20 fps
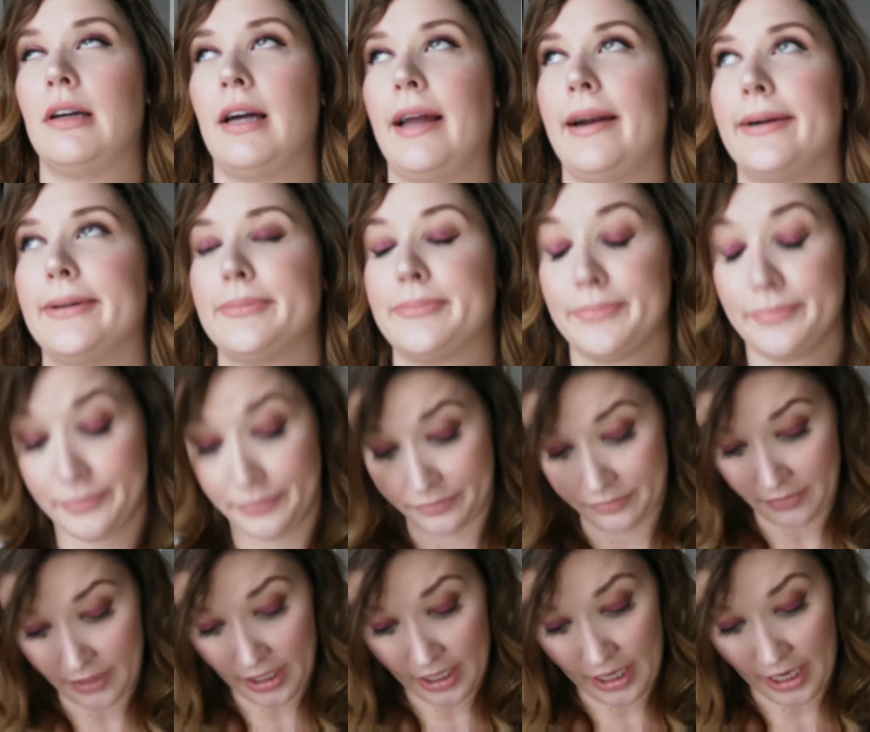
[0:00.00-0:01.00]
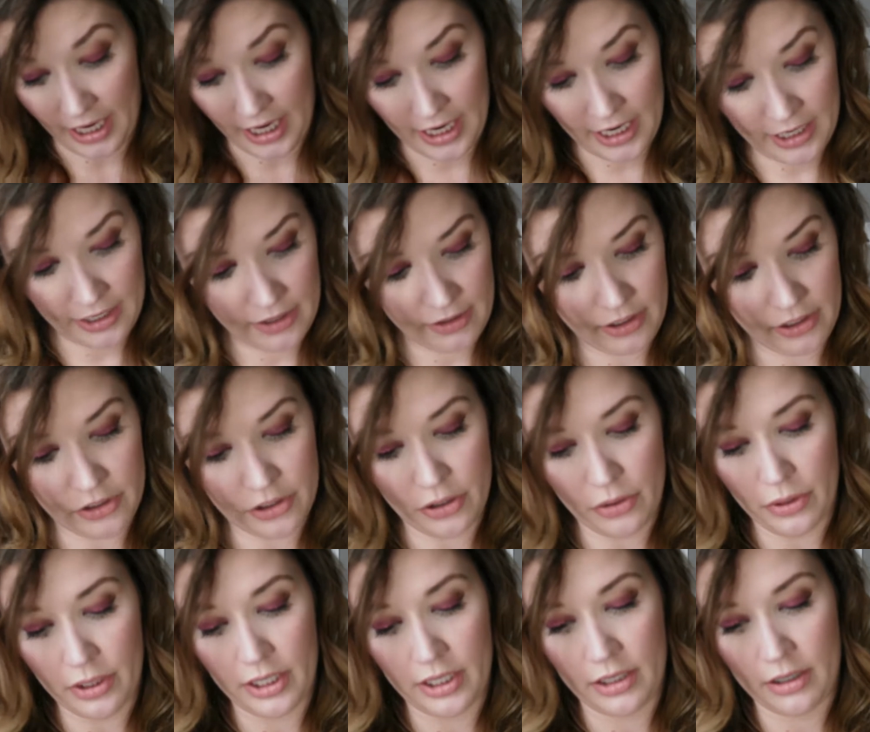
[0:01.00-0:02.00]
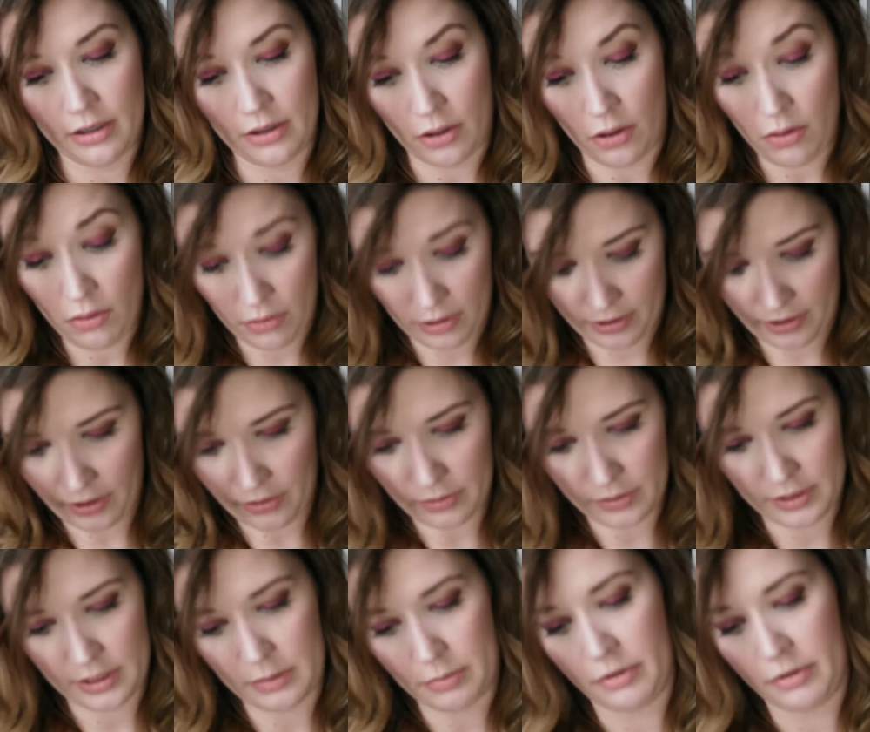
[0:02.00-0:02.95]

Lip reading: I don't know. And the token, oh, I thought this